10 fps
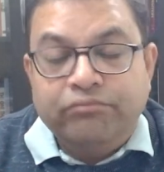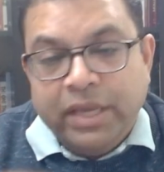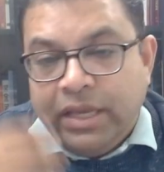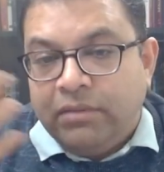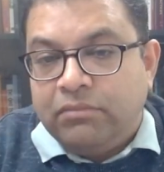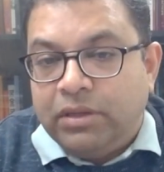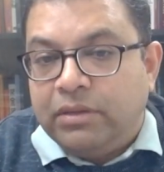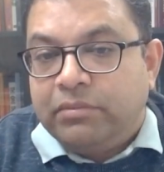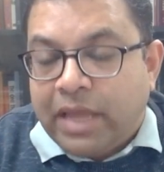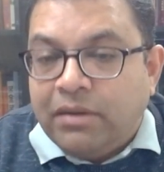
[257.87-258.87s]
may
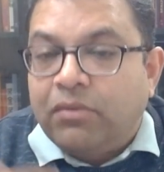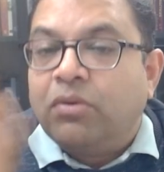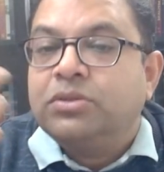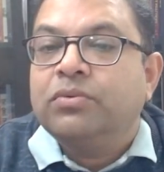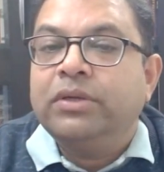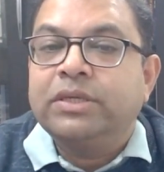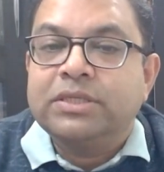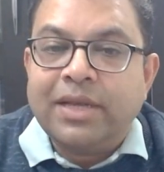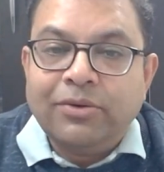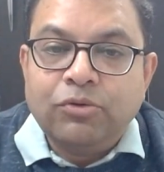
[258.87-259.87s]
then also
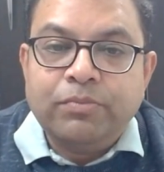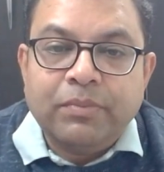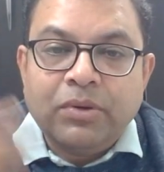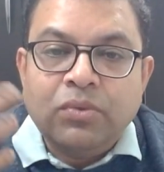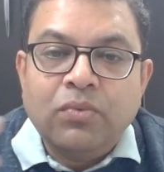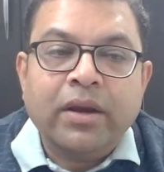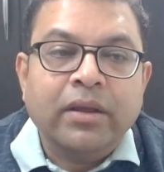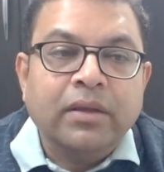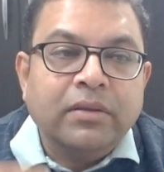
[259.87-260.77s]
extend to people who are